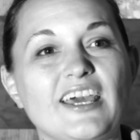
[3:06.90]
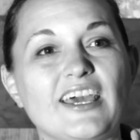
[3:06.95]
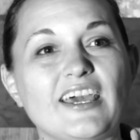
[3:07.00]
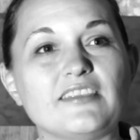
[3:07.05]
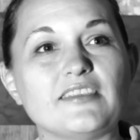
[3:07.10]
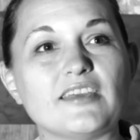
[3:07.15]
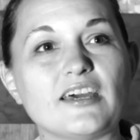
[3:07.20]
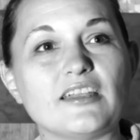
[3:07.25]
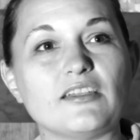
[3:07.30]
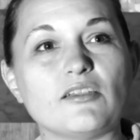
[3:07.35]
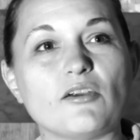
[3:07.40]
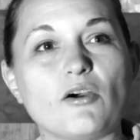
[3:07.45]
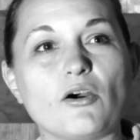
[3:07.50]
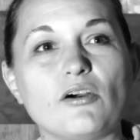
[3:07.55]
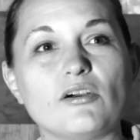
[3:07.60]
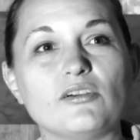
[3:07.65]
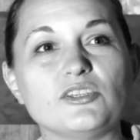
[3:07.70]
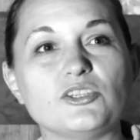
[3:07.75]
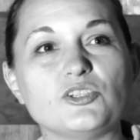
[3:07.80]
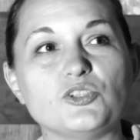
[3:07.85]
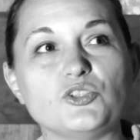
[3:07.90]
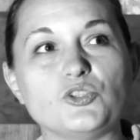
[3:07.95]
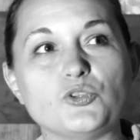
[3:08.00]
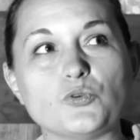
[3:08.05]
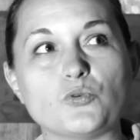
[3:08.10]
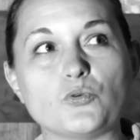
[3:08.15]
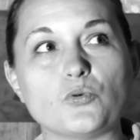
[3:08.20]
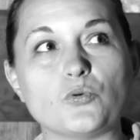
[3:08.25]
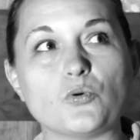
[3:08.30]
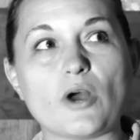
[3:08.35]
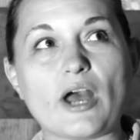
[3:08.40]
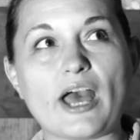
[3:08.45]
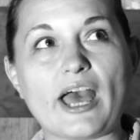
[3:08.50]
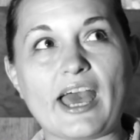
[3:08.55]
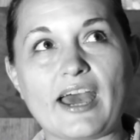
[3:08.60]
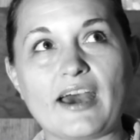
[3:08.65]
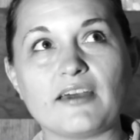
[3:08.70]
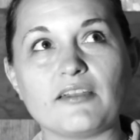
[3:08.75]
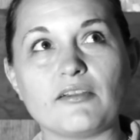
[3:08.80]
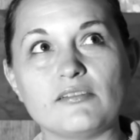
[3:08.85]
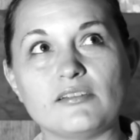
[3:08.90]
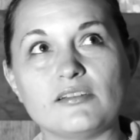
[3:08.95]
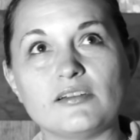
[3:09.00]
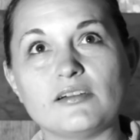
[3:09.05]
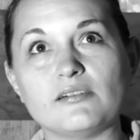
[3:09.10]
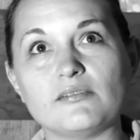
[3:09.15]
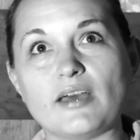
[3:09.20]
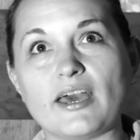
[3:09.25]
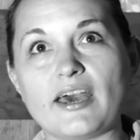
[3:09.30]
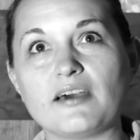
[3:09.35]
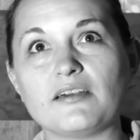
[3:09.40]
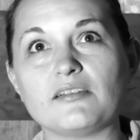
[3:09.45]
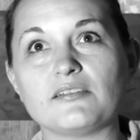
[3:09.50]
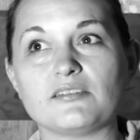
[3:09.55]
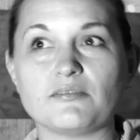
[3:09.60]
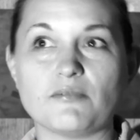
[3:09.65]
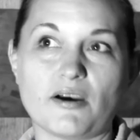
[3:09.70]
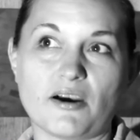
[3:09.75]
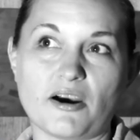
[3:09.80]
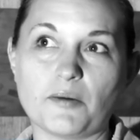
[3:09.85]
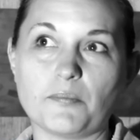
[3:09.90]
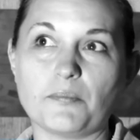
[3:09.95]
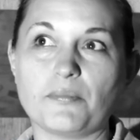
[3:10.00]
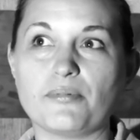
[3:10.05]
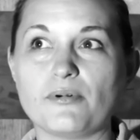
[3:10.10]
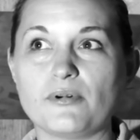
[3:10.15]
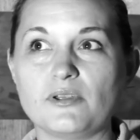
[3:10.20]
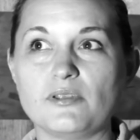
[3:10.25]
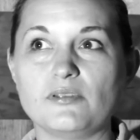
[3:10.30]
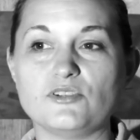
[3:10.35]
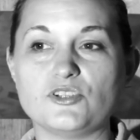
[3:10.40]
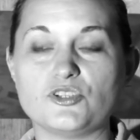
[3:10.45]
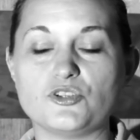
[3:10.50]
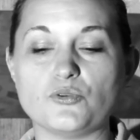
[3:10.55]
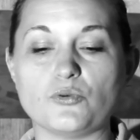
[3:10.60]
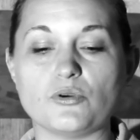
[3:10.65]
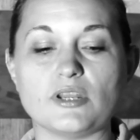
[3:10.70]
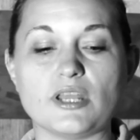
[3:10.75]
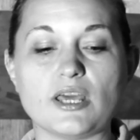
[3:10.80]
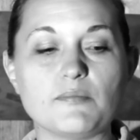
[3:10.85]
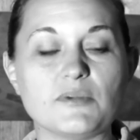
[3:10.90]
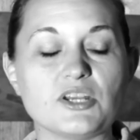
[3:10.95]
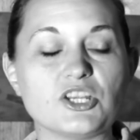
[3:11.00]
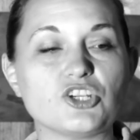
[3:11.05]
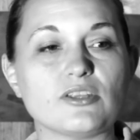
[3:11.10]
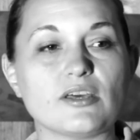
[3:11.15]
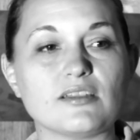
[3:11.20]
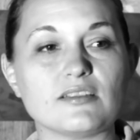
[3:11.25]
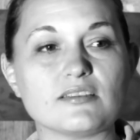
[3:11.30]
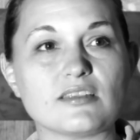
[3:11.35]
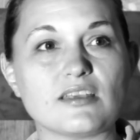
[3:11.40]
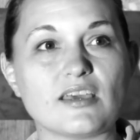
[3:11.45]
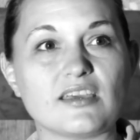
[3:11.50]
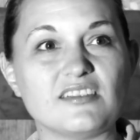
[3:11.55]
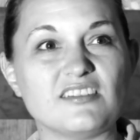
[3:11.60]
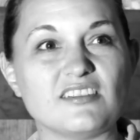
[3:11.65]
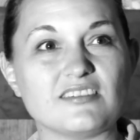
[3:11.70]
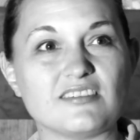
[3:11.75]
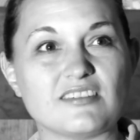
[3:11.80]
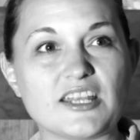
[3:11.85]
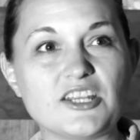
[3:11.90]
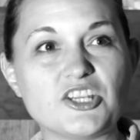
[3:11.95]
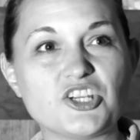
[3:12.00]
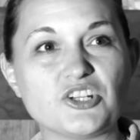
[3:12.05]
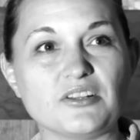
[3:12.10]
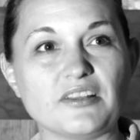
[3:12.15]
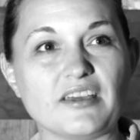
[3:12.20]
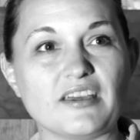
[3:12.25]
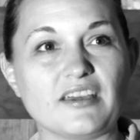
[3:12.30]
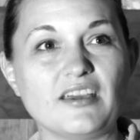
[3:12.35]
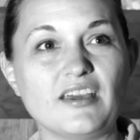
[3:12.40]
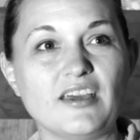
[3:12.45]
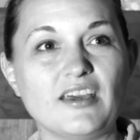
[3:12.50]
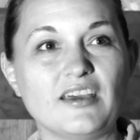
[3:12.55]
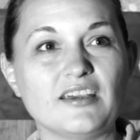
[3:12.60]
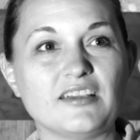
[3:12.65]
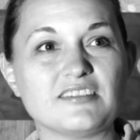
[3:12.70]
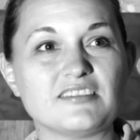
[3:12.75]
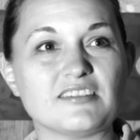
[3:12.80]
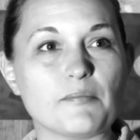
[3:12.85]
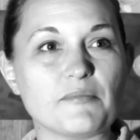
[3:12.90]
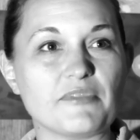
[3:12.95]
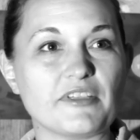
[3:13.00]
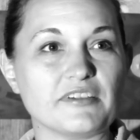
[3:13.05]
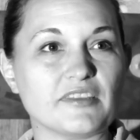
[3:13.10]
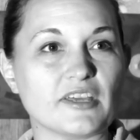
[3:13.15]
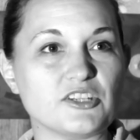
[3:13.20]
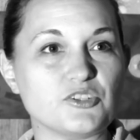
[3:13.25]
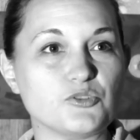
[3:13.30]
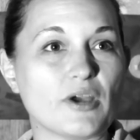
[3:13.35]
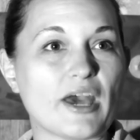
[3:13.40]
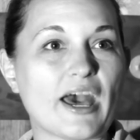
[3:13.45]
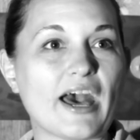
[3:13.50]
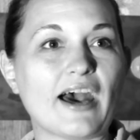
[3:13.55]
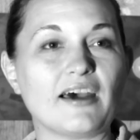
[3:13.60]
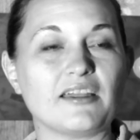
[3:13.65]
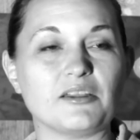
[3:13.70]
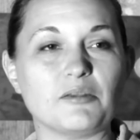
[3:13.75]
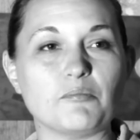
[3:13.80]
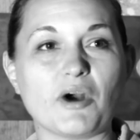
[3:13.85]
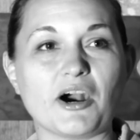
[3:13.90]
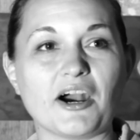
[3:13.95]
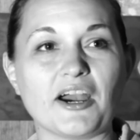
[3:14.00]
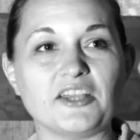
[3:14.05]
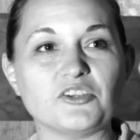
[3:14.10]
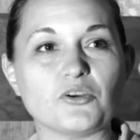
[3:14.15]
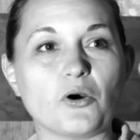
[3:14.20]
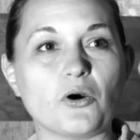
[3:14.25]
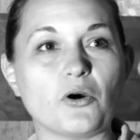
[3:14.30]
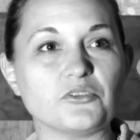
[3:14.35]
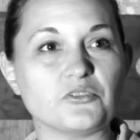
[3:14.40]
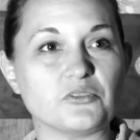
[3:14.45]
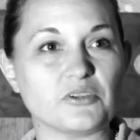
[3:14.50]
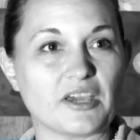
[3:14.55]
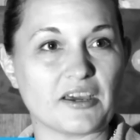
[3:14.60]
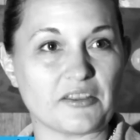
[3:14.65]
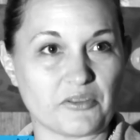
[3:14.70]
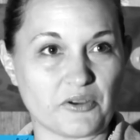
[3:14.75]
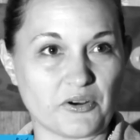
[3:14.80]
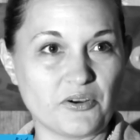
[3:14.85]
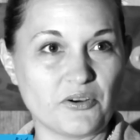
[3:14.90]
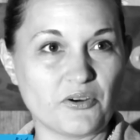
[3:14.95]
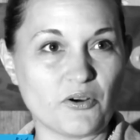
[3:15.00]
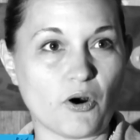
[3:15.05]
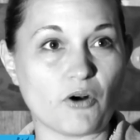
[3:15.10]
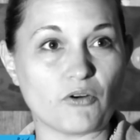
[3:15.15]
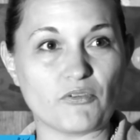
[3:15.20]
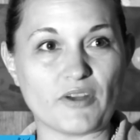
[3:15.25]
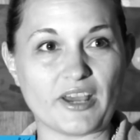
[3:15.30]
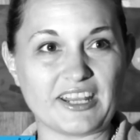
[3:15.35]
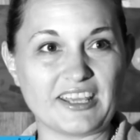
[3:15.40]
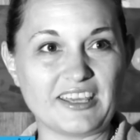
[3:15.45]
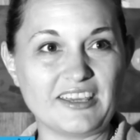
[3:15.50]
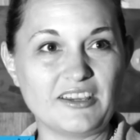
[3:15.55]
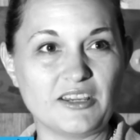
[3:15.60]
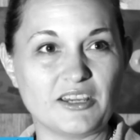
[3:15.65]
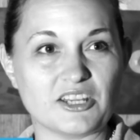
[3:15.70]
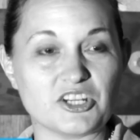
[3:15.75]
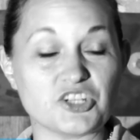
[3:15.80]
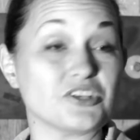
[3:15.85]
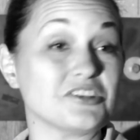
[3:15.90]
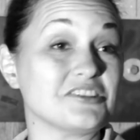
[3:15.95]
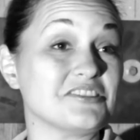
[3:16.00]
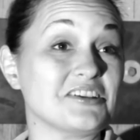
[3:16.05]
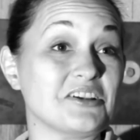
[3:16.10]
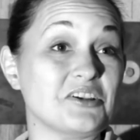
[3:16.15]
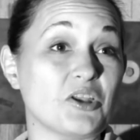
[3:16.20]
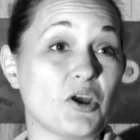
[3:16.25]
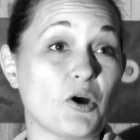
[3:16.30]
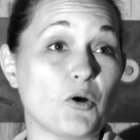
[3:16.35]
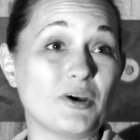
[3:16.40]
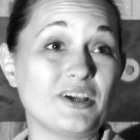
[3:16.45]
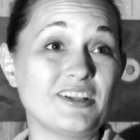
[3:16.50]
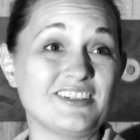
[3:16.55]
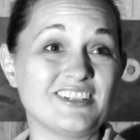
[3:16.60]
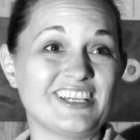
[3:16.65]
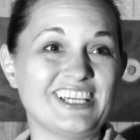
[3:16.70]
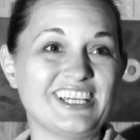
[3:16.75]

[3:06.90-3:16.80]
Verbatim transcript: and then you add, uh, add up to an image that is essentially something that you had in mind altogether already and just didn't know it.